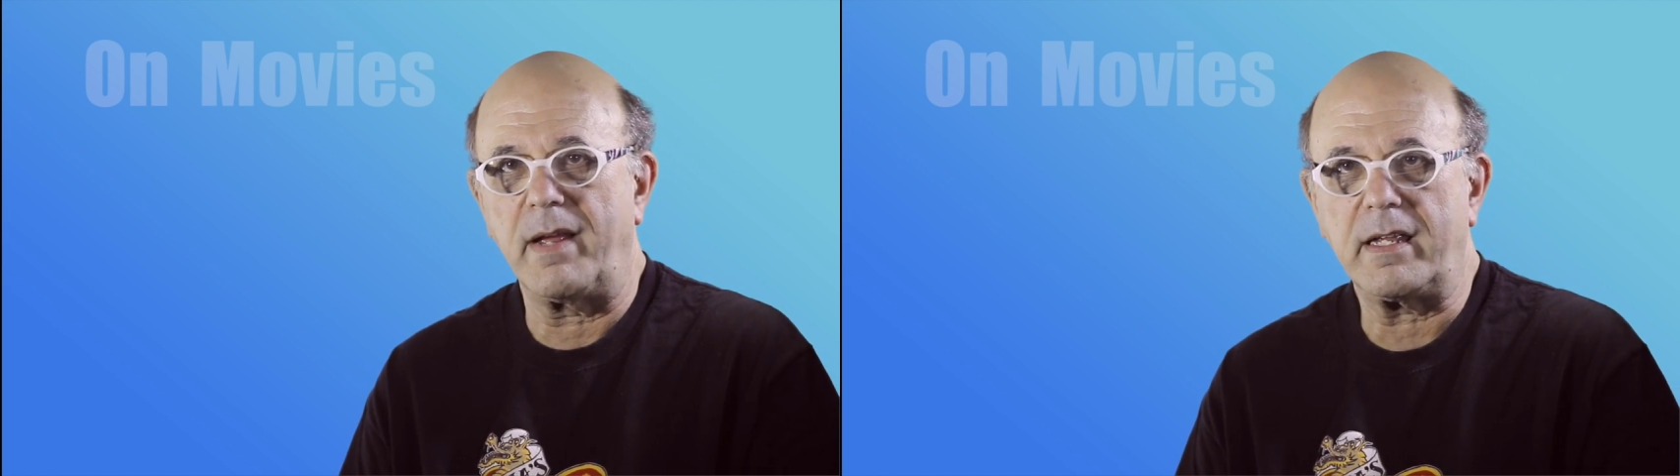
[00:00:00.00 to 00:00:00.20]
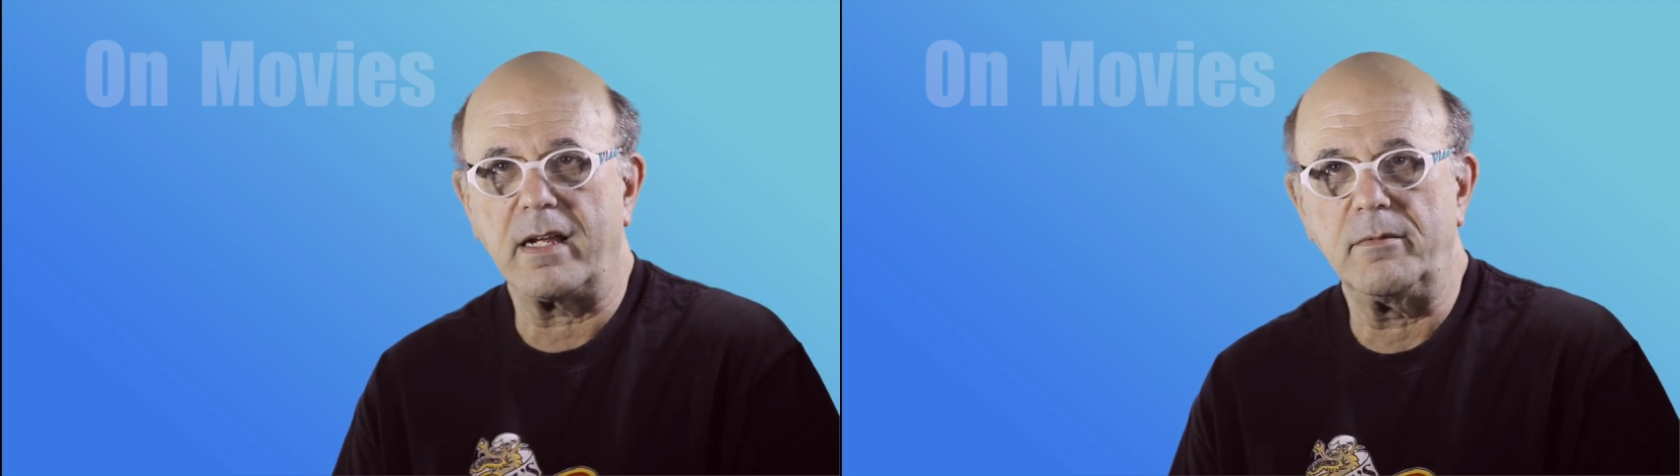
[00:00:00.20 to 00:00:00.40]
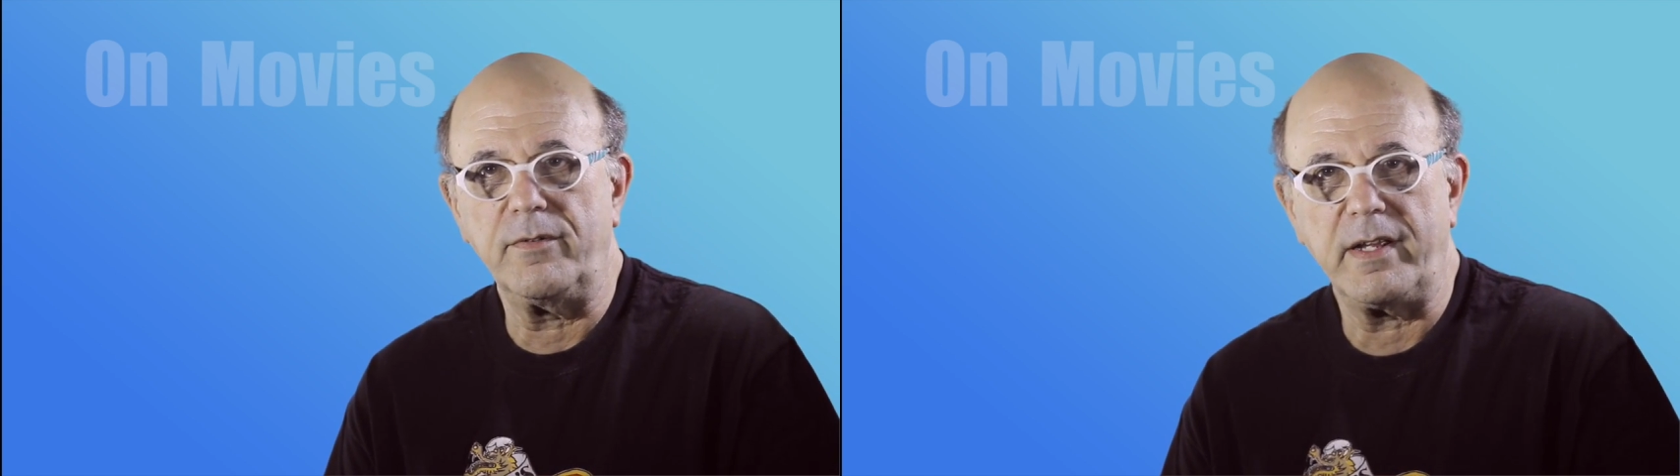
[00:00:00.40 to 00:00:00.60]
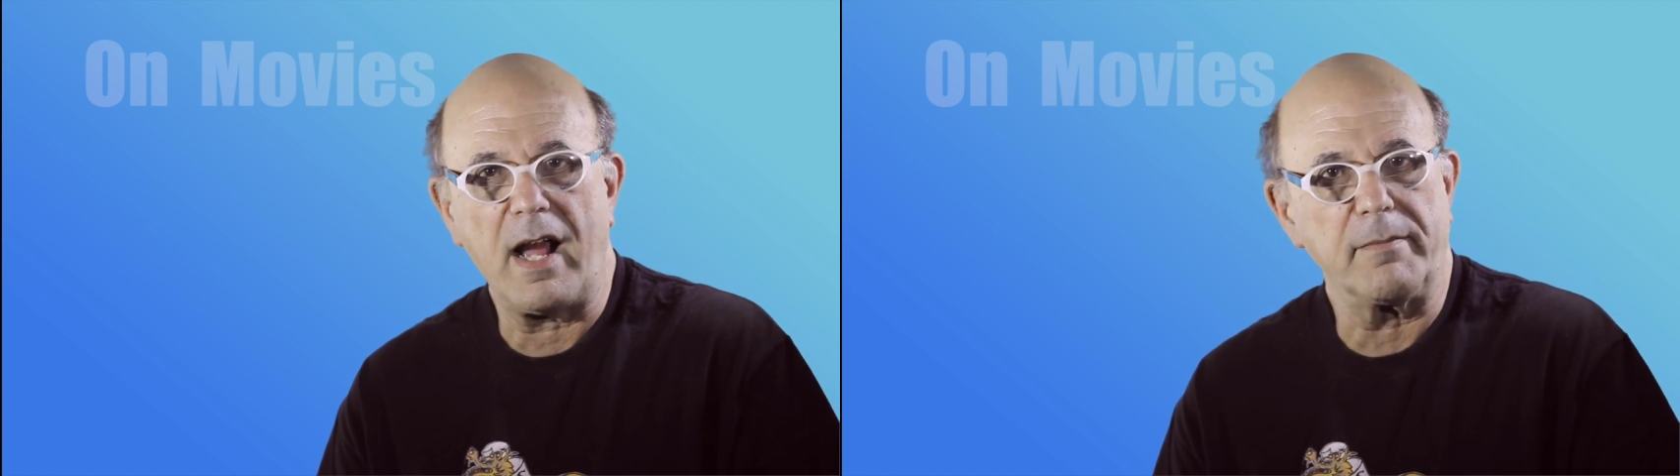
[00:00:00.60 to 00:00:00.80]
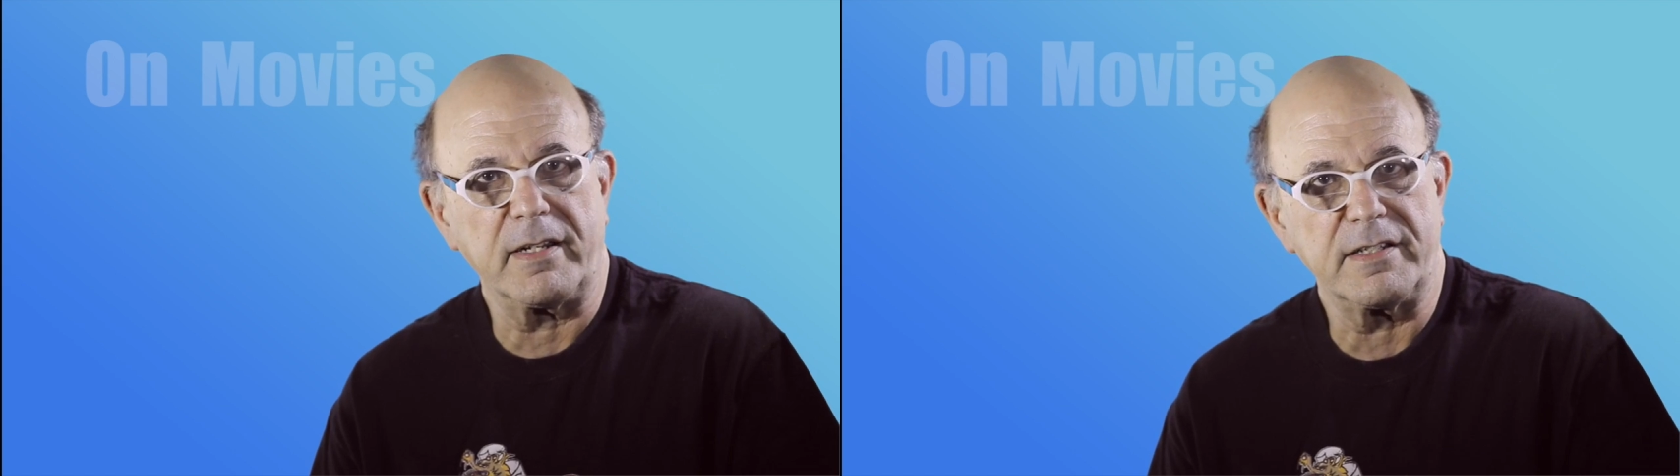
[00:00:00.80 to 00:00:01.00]
making a movie
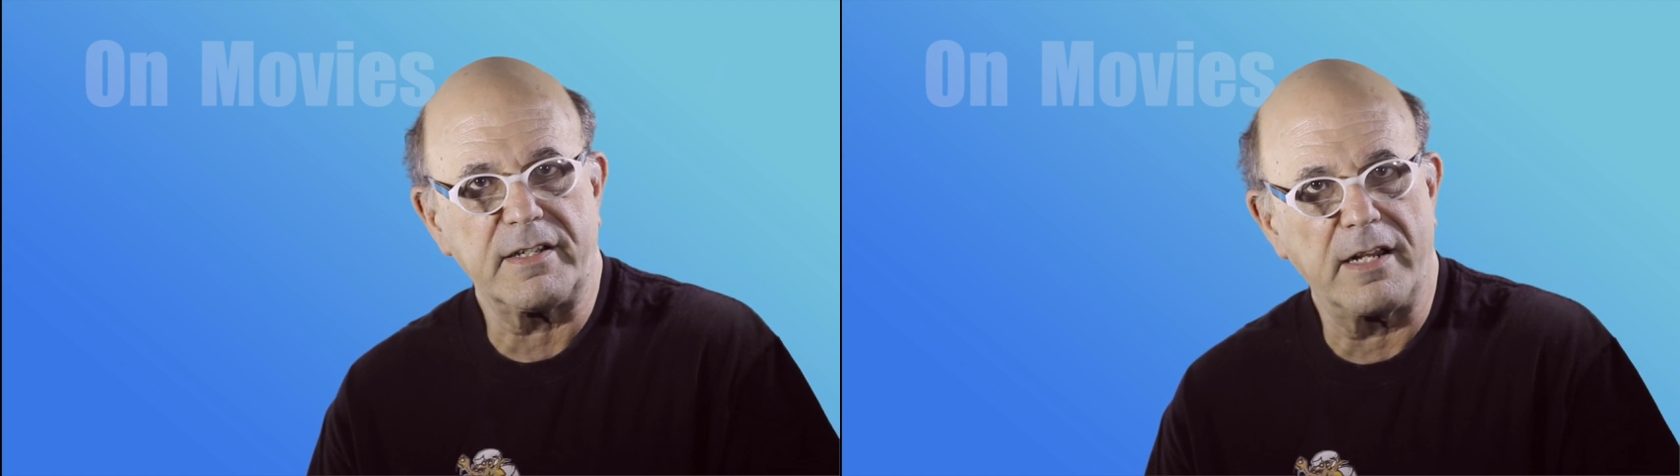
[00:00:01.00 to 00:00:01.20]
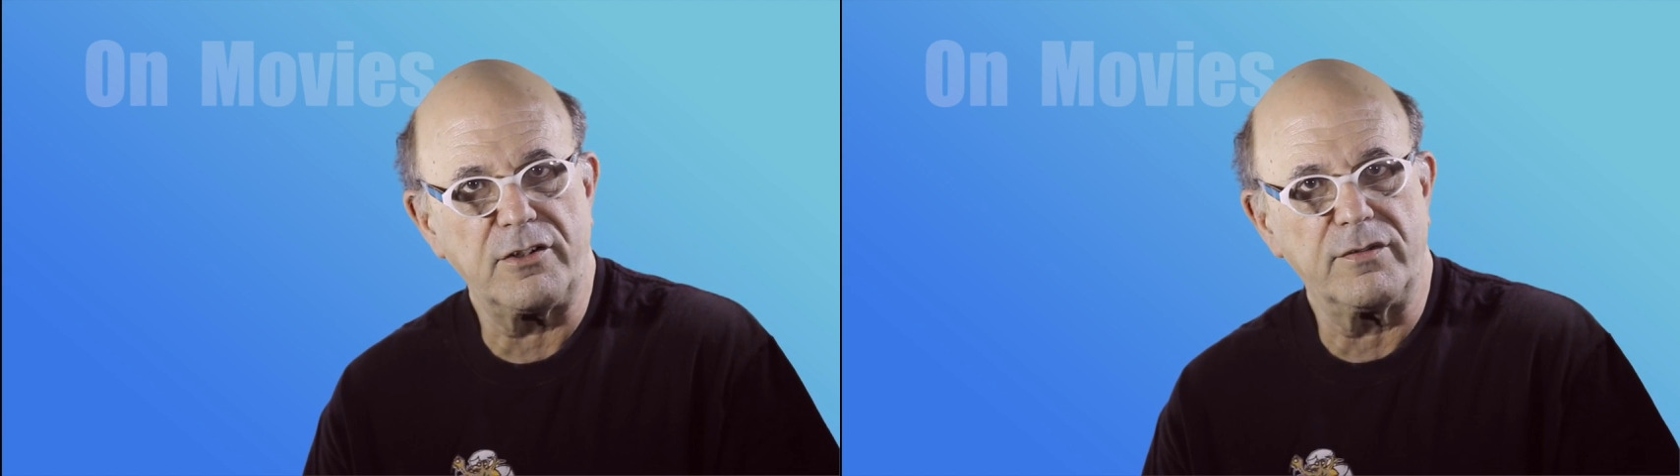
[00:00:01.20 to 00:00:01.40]
comedy sketch